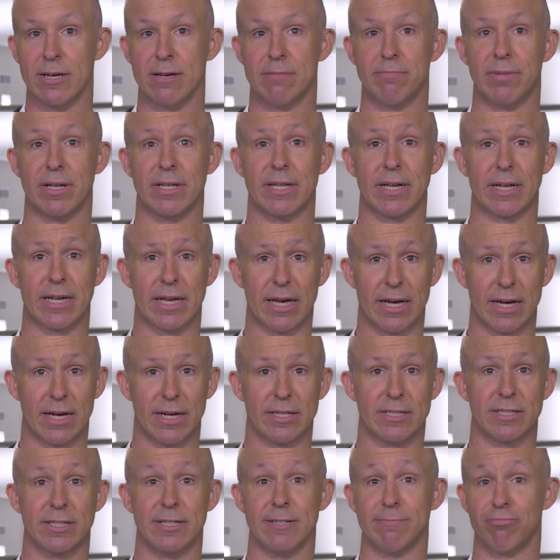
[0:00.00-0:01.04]
but the
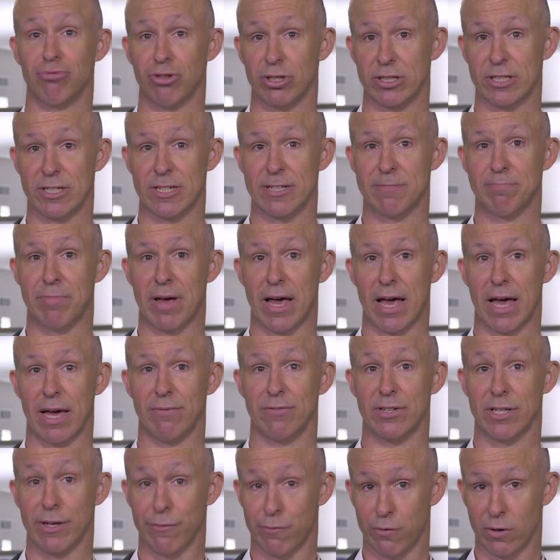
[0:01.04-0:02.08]
guards and the prisoners
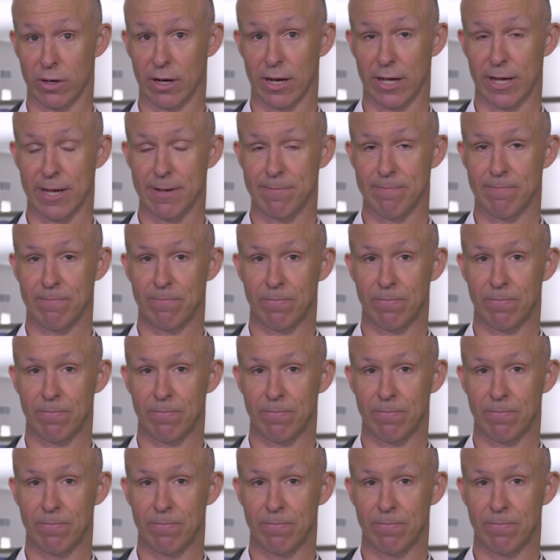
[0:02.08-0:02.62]
behaved differently.